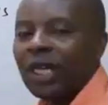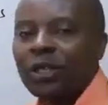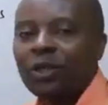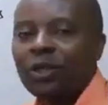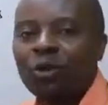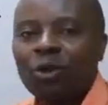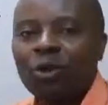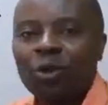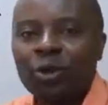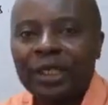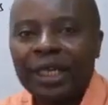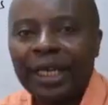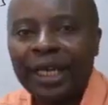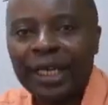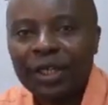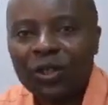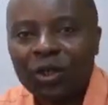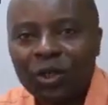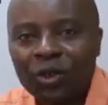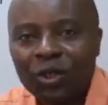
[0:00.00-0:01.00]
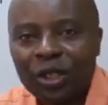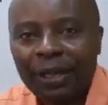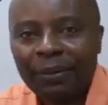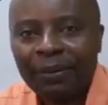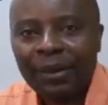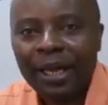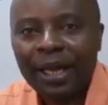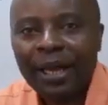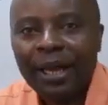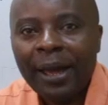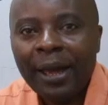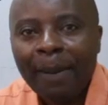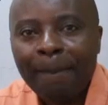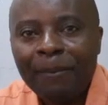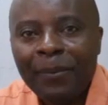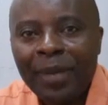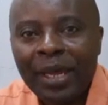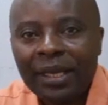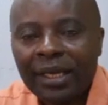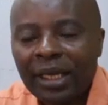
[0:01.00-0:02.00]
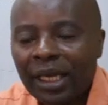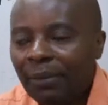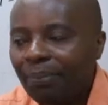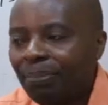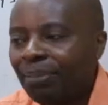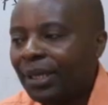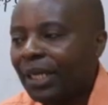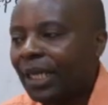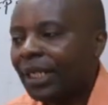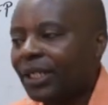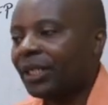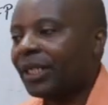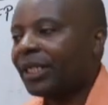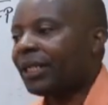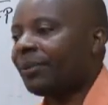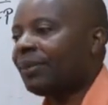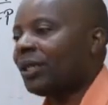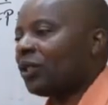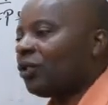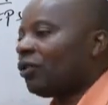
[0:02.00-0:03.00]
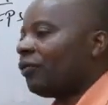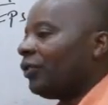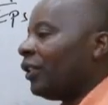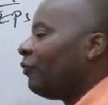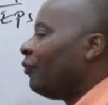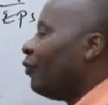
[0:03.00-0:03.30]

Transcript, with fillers: I told you he's a nice examiner. Make MPS the subject of the